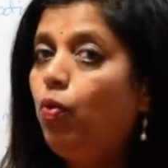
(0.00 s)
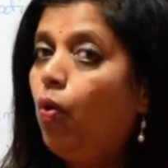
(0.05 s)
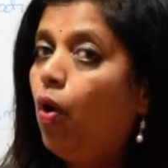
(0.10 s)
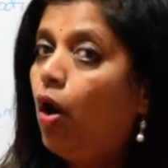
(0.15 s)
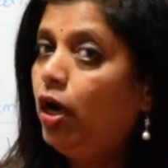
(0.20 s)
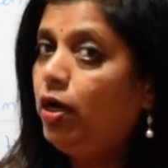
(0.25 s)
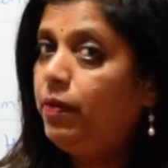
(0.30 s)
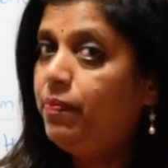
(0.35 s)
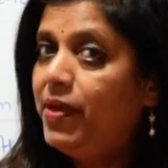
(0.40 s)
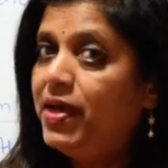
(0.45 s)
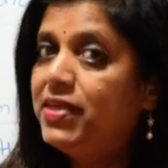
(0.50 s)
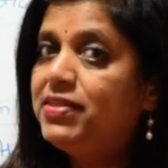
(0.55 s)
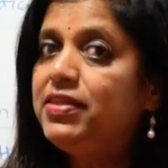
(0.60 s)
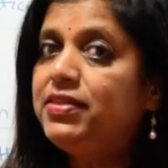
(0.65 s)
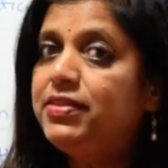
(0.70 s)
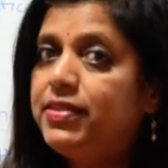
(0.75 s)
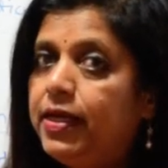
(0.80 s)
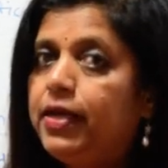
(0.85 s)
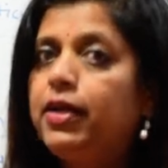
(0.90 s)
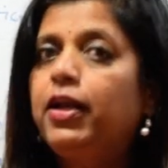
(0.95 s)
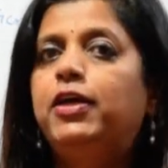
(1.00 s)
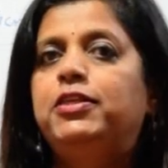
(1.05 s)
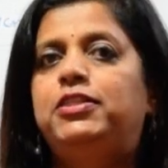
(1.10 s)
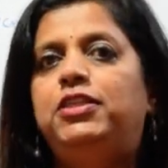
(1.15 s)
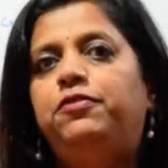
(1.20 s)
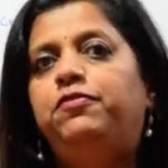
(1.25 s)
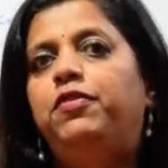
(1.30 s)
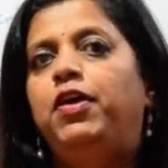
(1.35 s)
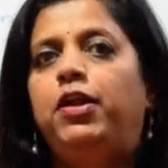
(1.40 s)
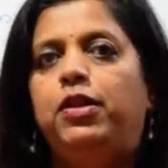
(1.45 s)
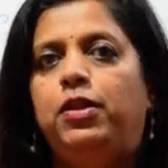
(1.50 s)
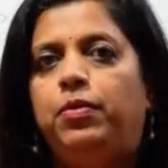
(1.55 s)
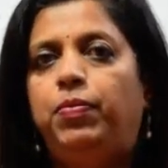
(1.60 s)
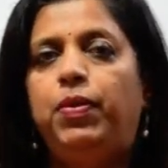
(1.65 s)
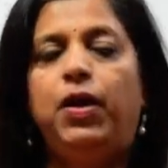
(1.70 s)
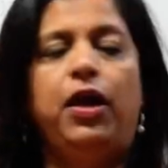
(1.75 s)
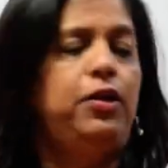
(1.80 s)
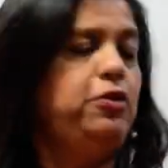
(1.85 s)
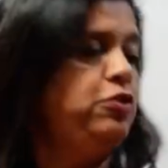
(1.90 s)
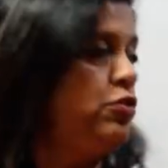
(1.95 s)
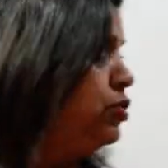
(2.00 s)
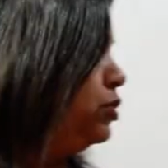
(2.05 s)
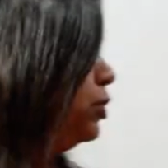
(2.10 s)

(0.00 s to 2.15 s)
what basis they classify the plants.